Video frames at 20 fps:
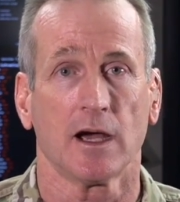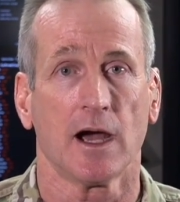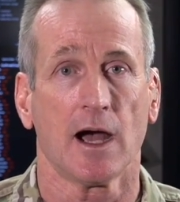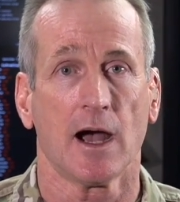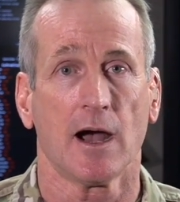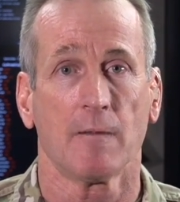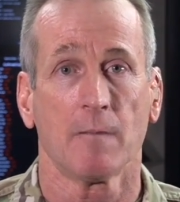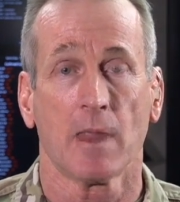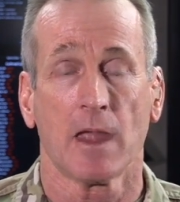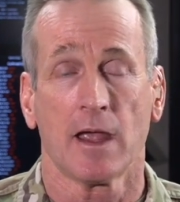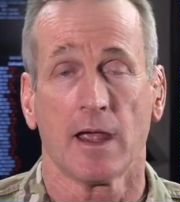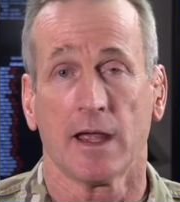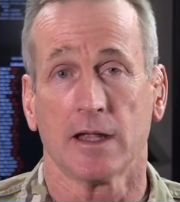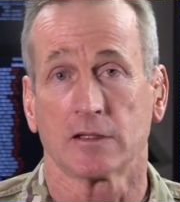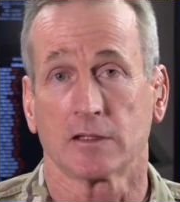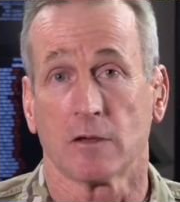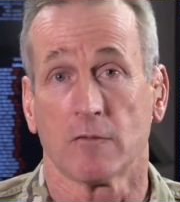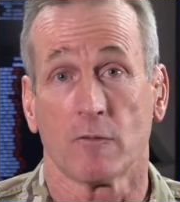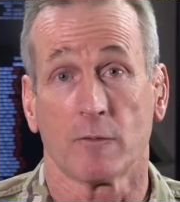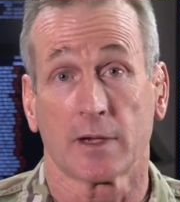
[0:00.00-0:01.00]
Uh, and
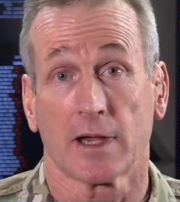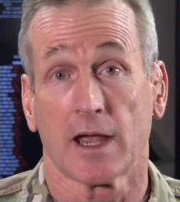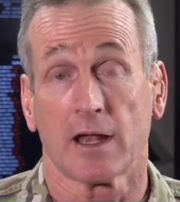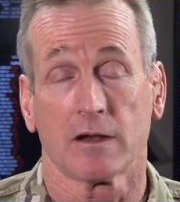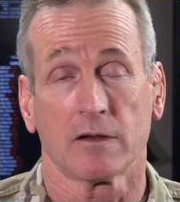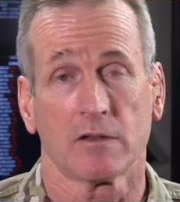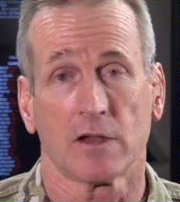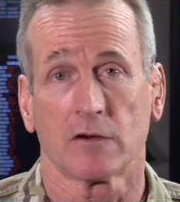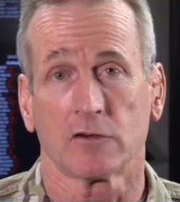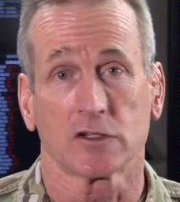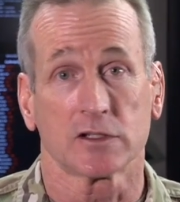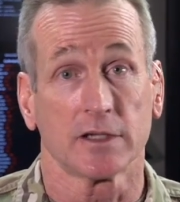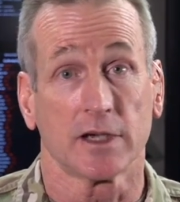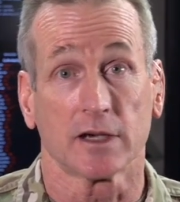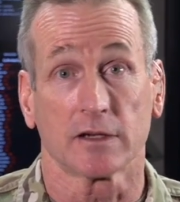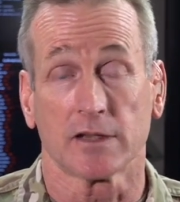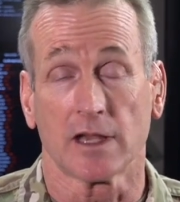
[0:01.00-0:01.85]
some of them, again, they're sick.